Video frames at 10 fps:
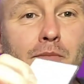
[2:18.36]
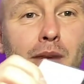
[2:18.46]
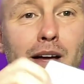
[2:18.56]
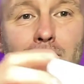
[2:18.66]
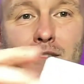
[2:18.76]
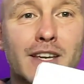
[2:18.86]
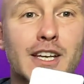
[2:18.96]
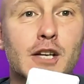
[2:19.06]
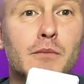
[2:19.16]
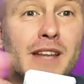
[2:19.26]
by
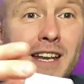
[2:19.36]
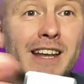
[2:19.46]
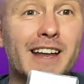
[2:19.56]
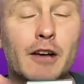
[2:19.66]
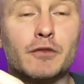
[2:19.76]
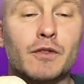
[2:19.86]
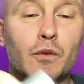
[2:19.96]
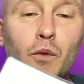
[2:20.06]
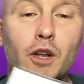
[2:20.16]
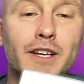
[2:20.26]
taking them in and out of the
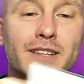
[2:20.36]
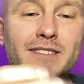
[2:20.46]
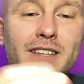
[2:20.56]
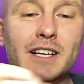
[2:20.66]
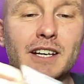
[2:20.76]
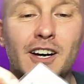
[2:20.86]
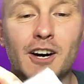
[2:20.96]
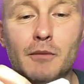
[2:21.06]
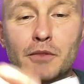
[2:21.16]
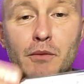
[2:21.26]
wallet.
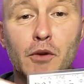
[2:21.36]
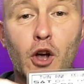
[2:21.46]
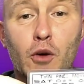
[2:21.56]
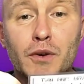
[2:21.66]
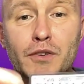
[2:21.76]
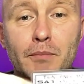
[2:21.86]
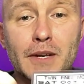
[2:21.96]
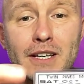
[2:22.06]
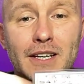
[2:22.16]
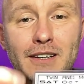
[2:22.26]
Um, they will always
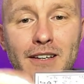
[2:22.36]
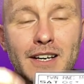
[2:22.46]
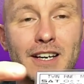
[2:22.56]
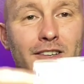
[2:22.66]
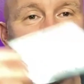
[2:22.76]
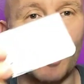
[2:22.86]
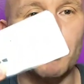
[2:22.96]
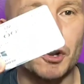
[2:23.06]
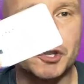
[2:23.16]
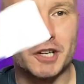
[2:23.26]
be in
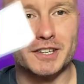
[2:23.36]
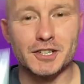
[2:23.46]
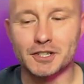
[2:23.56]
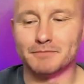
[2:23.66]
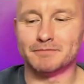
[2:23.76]
top-notch condition.